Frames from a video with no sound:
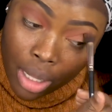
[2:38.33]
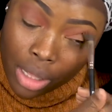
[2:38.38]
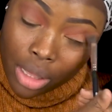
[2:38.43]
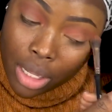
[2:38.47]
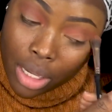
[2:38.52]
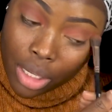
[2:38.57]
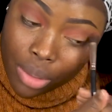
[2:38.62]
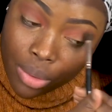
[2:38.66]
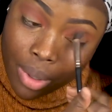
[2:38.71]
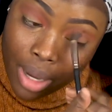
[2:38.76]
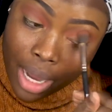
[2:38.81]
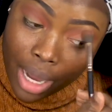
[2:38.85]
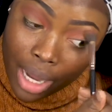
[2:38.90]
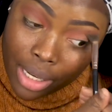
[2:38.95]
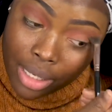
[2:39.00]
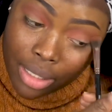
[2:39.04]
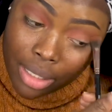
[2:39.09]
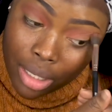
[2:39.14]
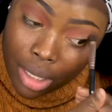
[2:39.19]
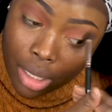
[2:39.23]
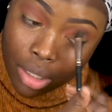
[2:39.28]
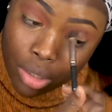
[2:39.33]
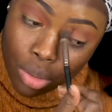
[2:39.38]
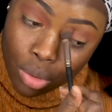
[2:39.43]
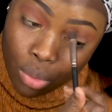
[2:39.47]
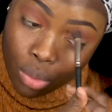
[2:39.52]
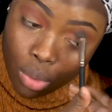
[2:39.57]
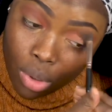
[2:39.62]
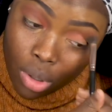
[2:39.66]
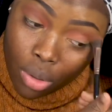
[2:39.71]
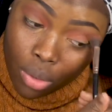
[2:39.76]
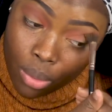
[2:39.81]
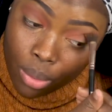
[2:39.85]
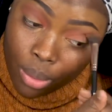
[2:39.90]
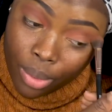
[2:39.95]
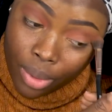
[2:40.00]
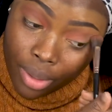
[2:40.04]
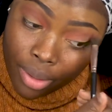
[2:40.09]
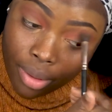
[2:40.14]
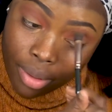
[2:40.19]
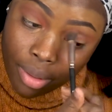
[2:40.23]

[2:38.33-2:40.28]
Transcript: That's why I decided to work with